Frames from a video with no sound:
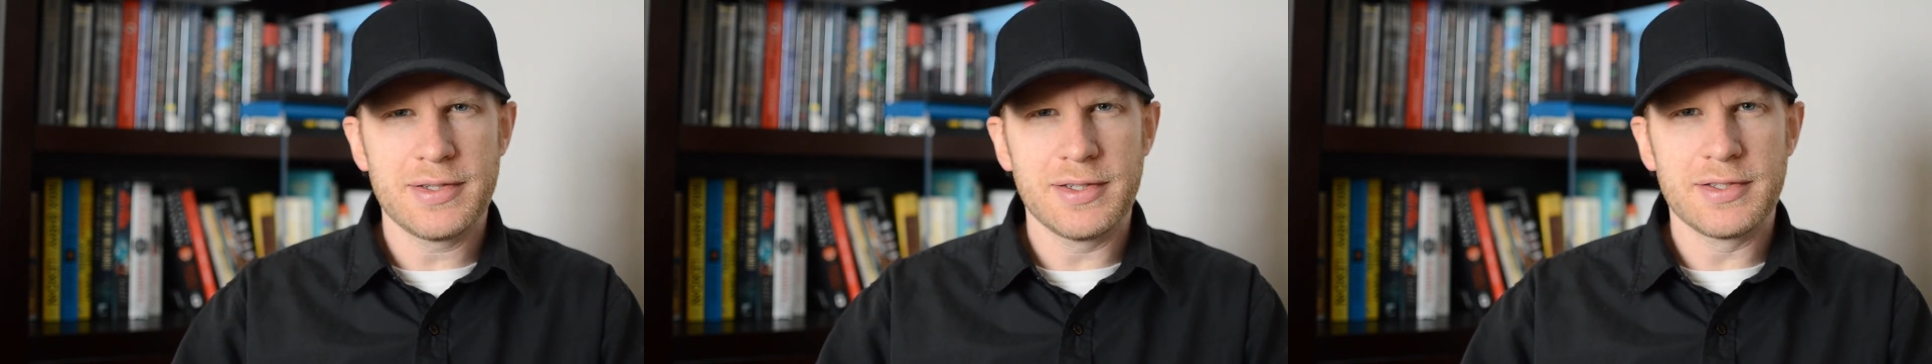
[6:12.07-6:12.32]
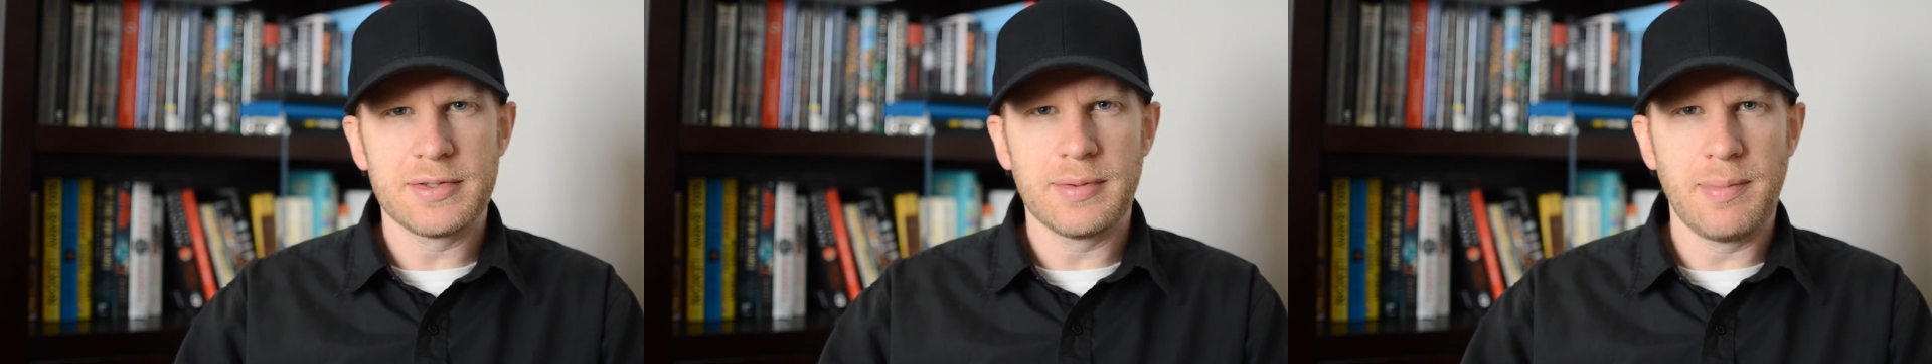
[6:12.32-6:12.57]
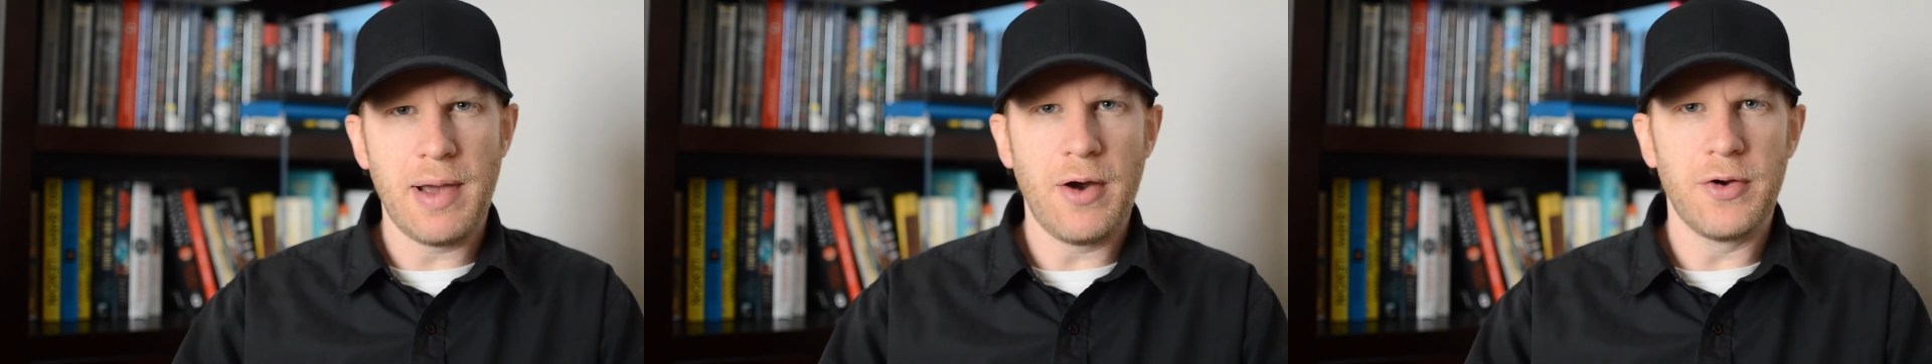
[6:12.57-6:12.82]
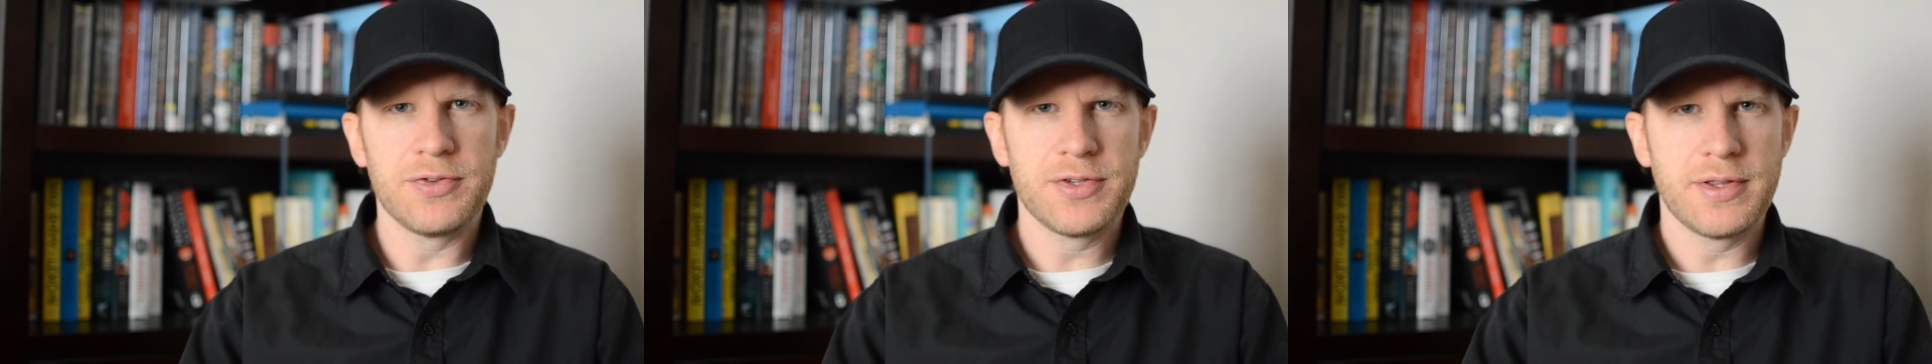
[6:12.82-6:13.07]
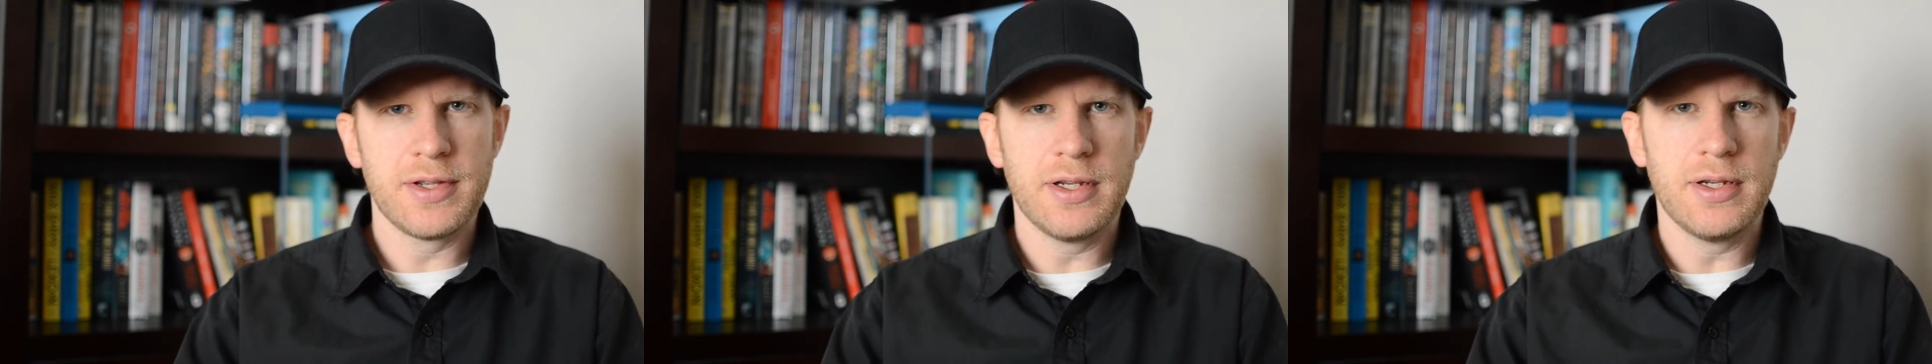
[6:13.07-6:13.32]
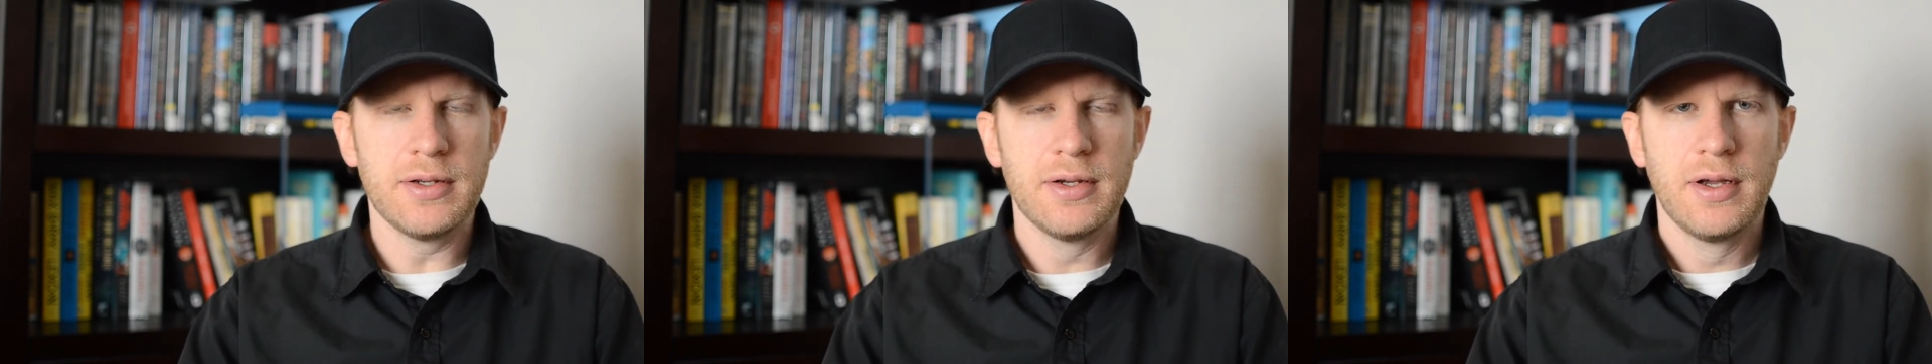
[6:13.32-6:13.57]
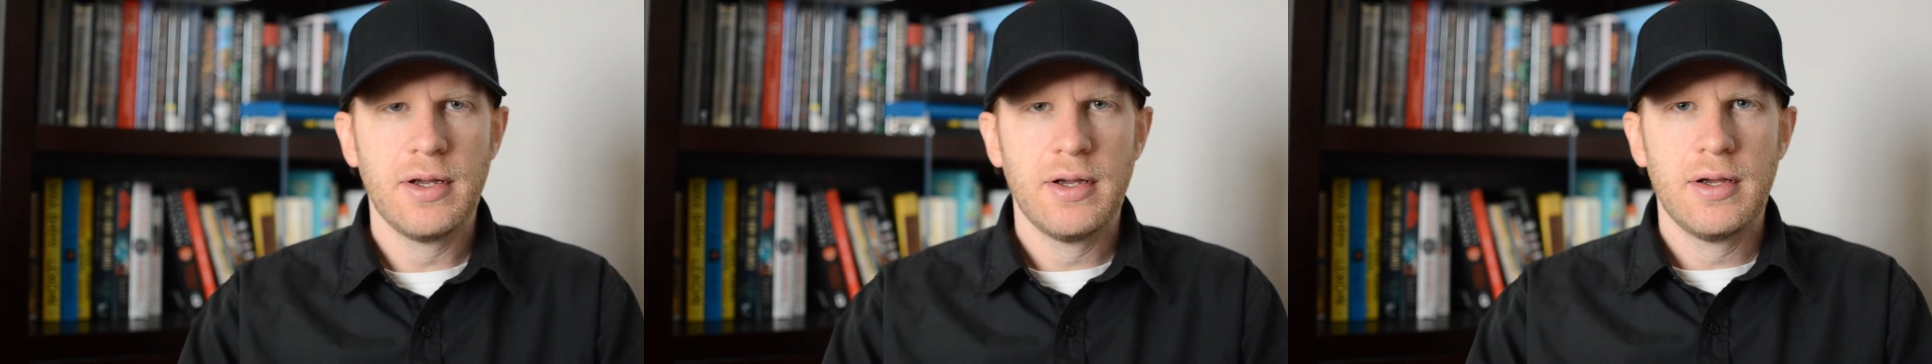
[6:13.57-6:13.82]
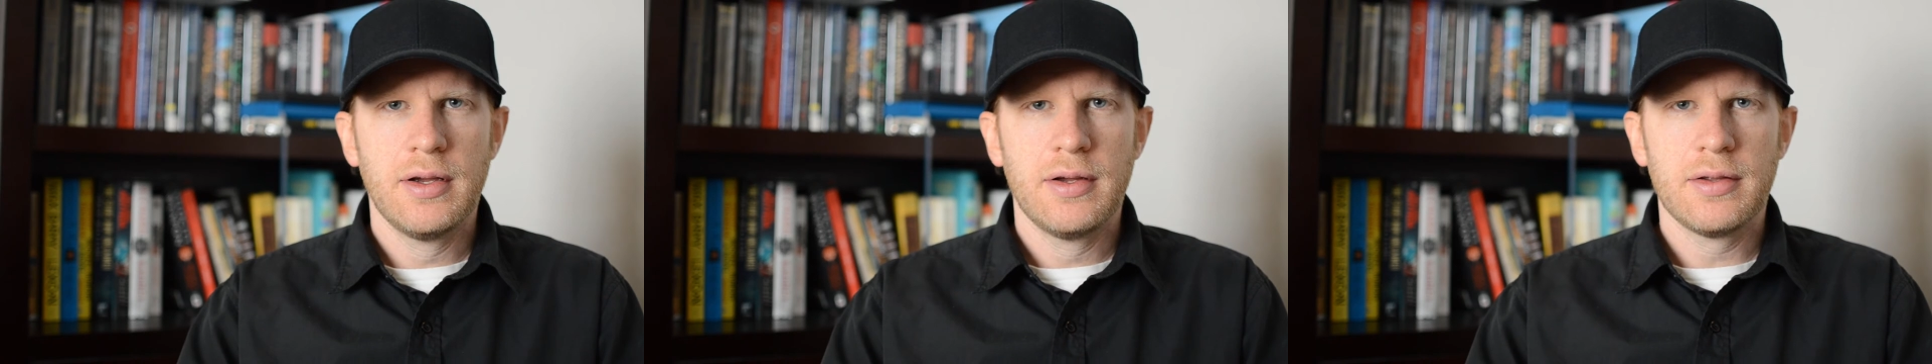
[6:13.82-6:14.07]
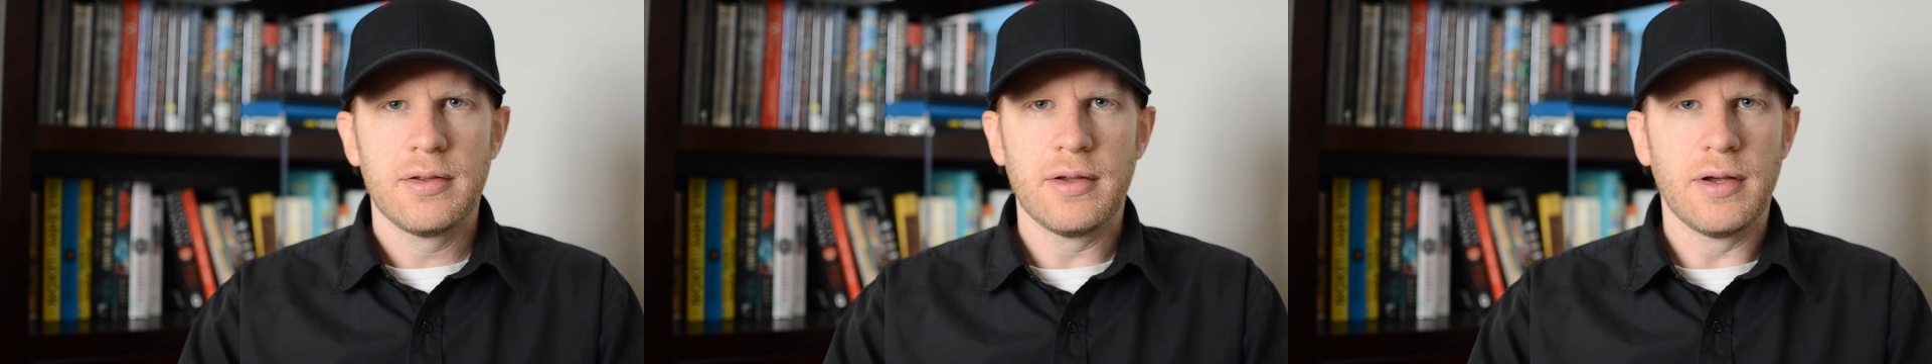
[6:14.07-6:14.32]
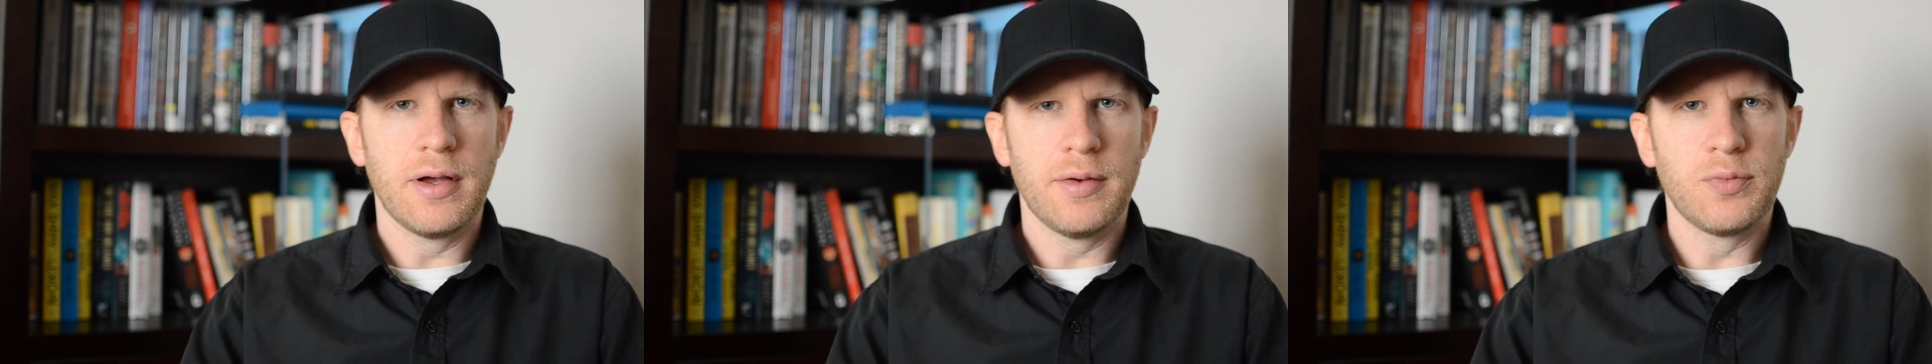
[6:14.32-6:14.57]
It's about the uh,